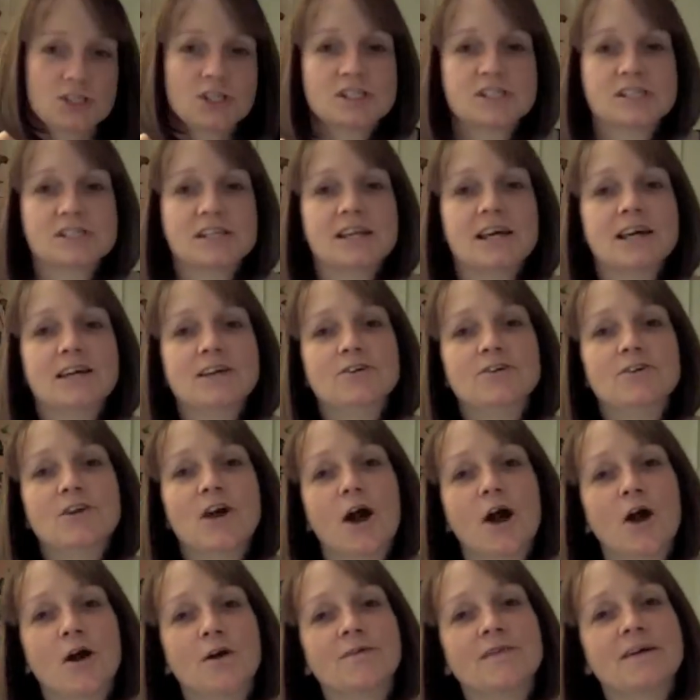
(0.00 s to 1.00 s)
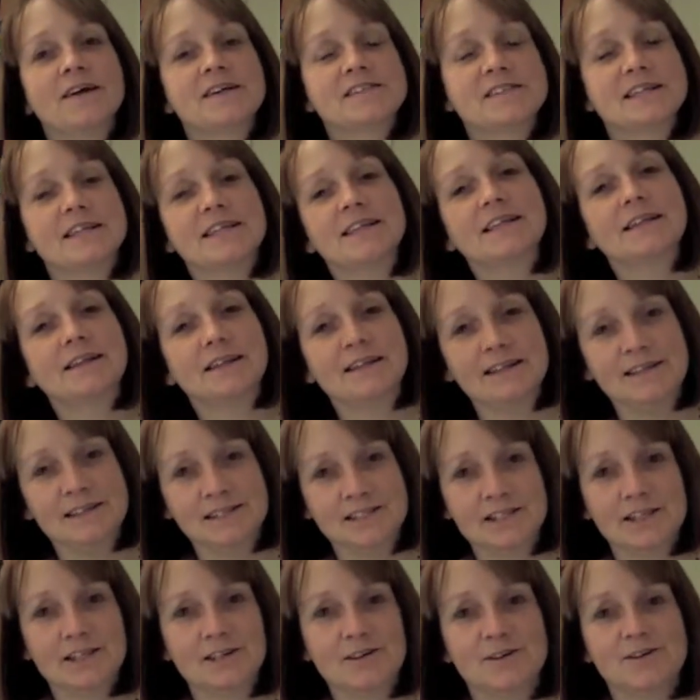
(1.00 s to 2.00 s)
Just to let you know, there's a little
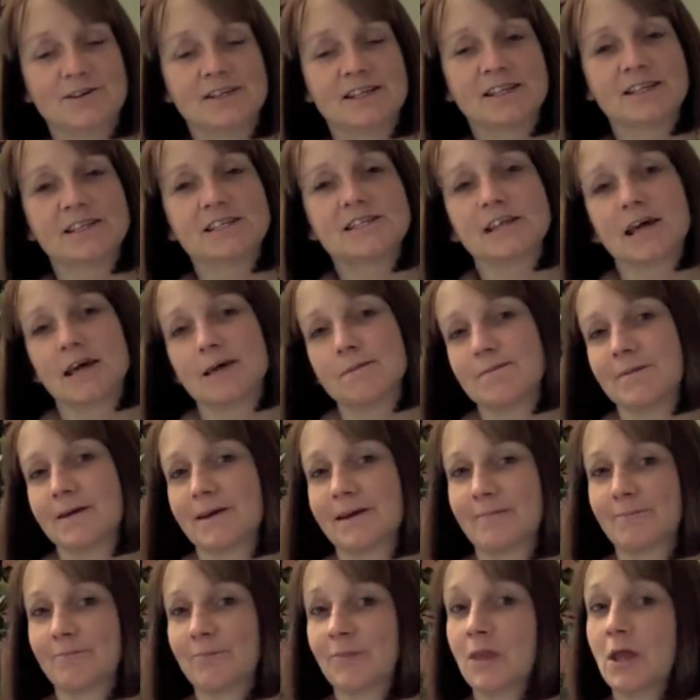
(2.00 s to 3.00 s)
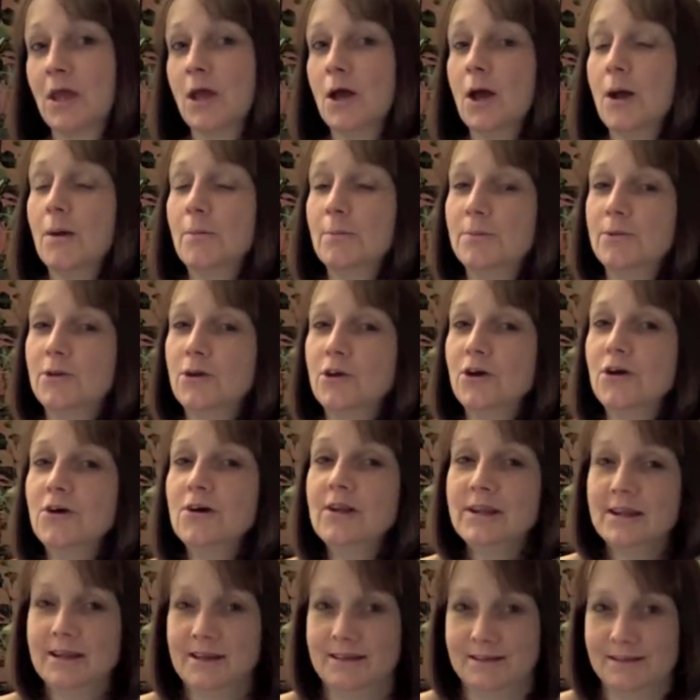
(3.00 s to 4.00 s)
interlude in the taping,
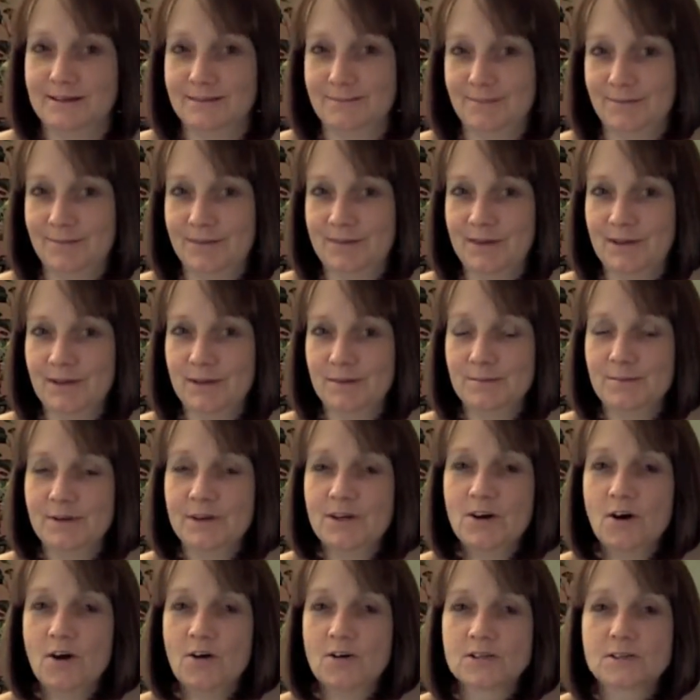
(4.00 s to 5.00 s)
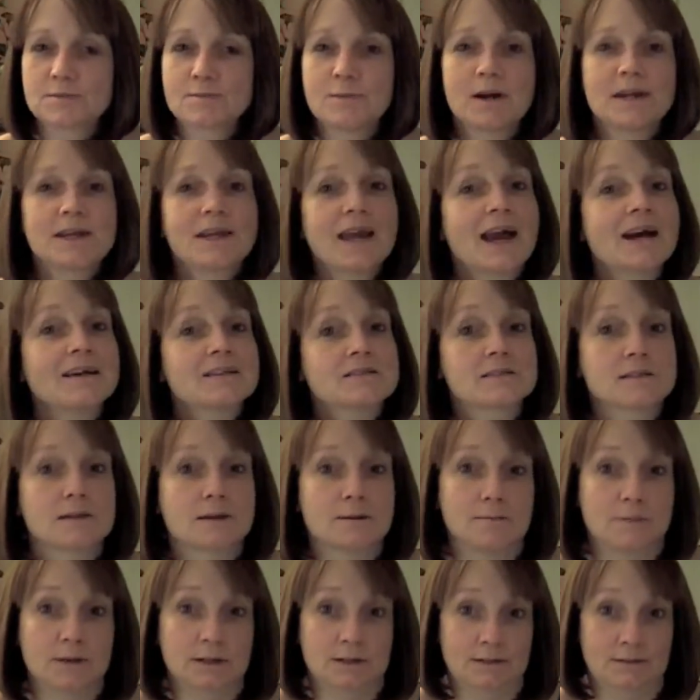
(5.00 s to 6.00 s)
purely because my cat's
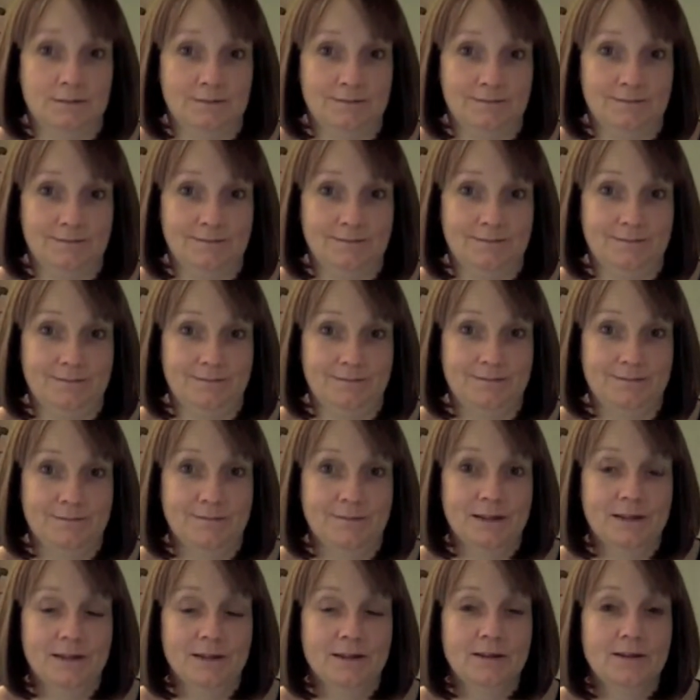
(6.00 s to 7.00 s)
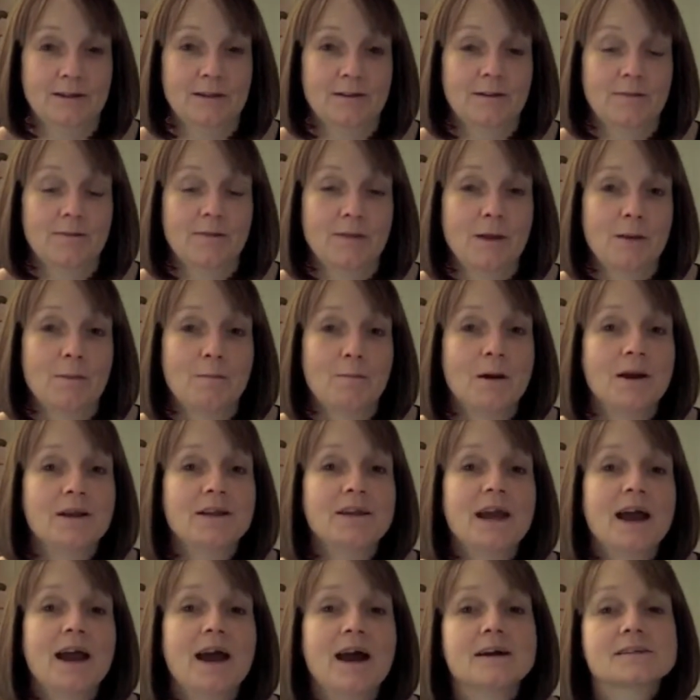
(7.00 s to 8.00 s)
come in. My
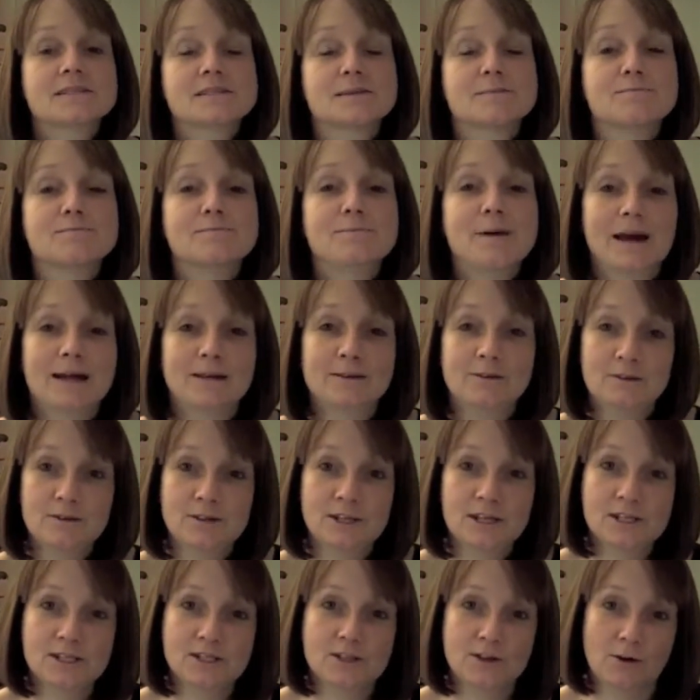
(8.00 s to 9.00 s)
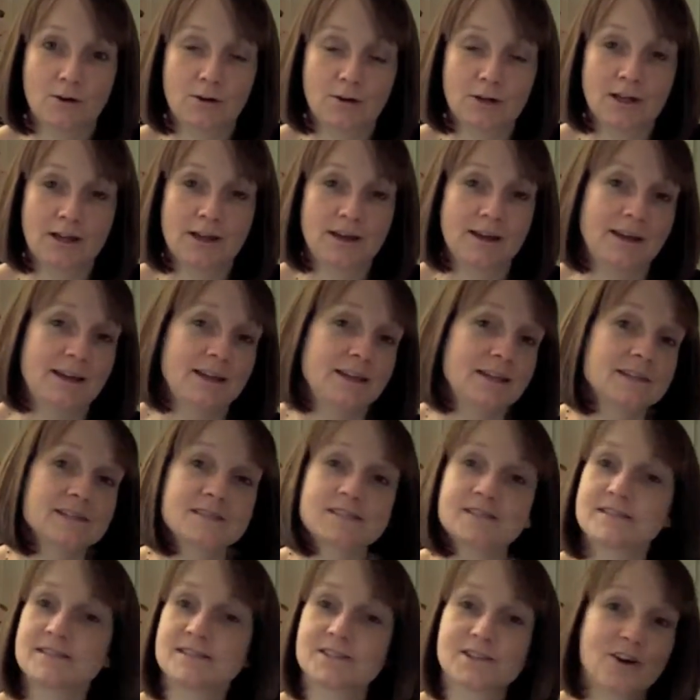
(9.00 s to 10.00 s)
cat has a bell on his collar and
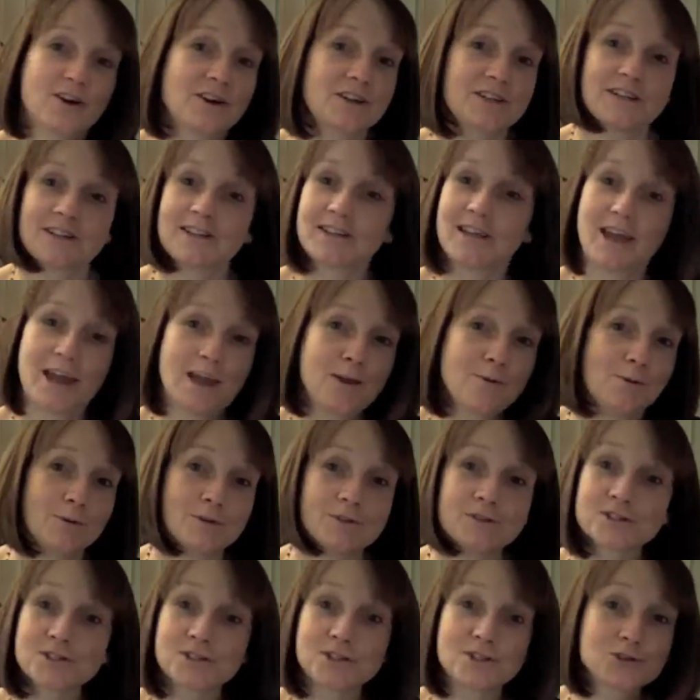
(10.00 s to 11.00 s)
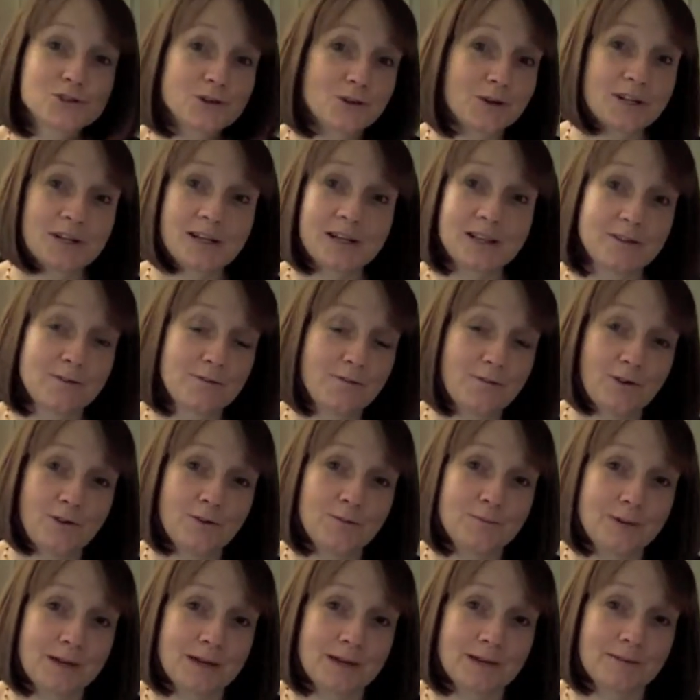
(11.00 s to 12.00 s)
he's decided that he wants to join in the
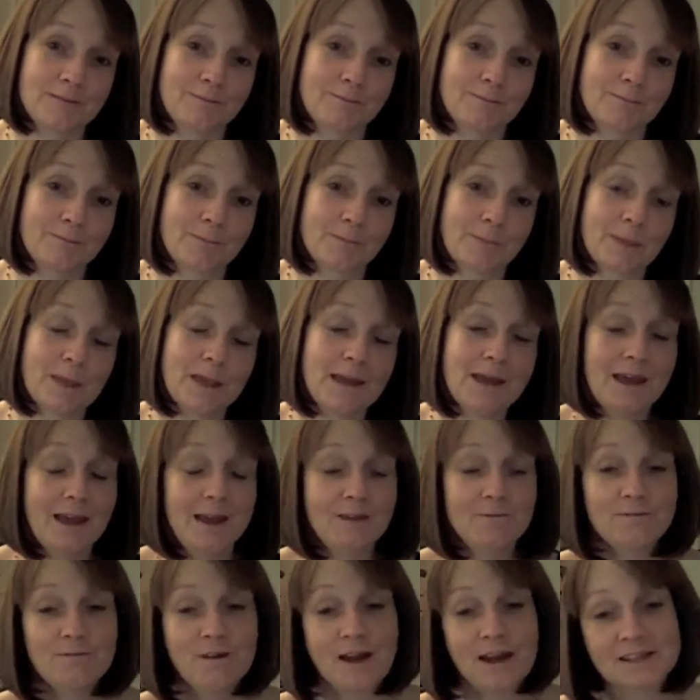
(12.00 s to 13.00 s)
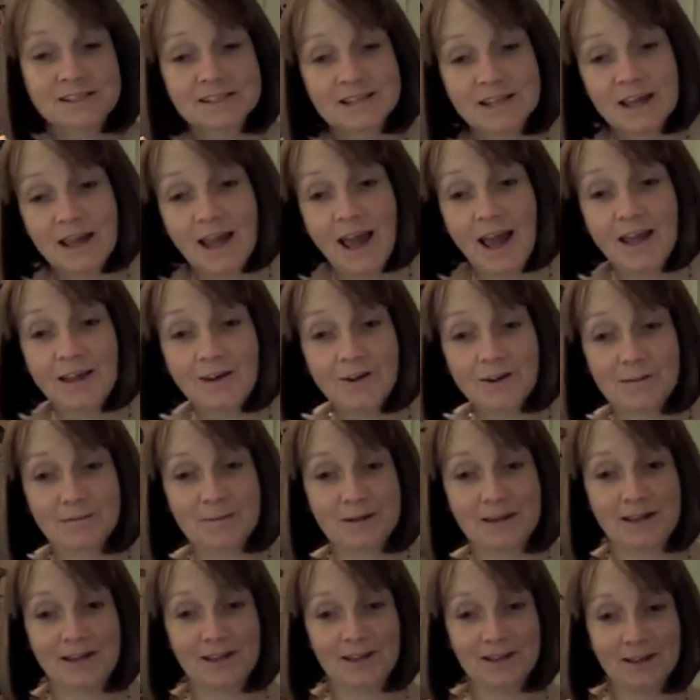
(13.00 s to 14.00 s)
filming. In fact, hang on a
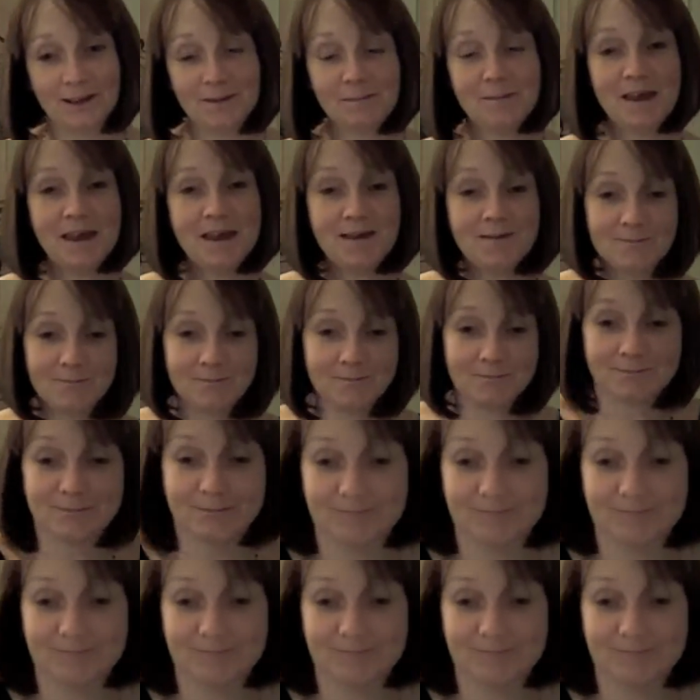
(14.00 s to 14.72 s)
minute. Come here.